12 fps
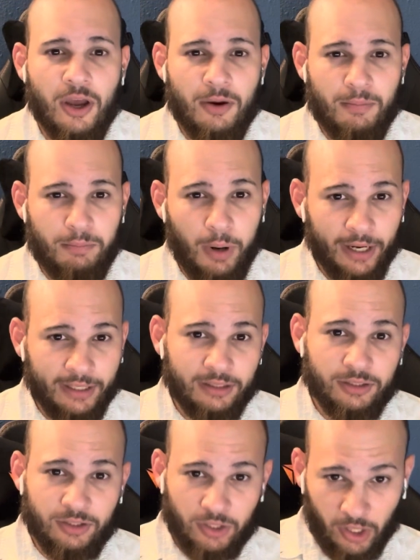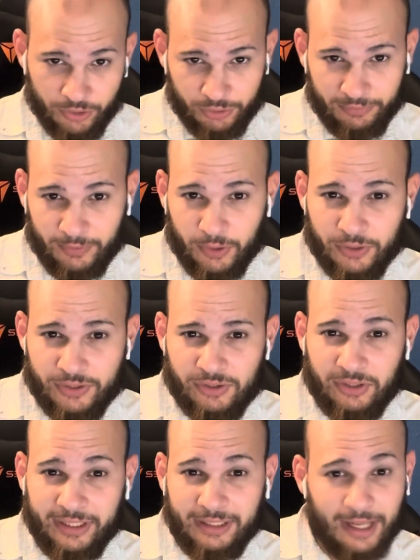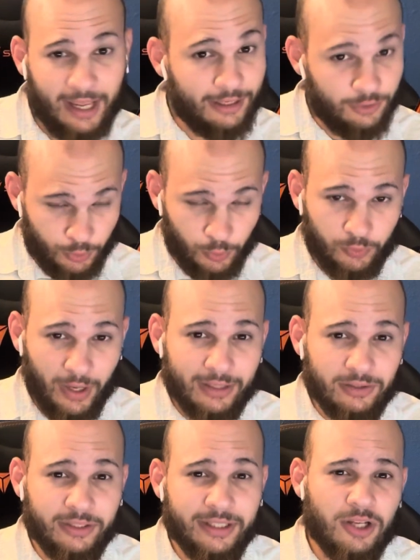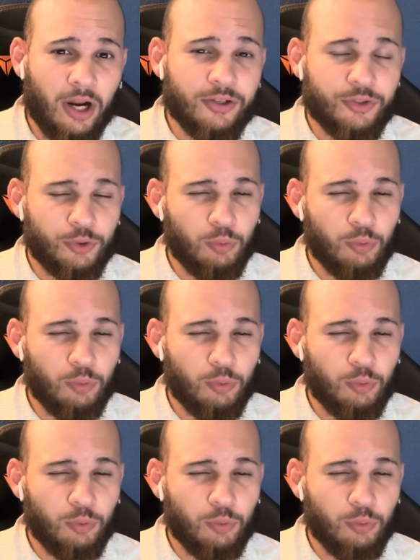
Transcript: But controversially and correctly, Dr.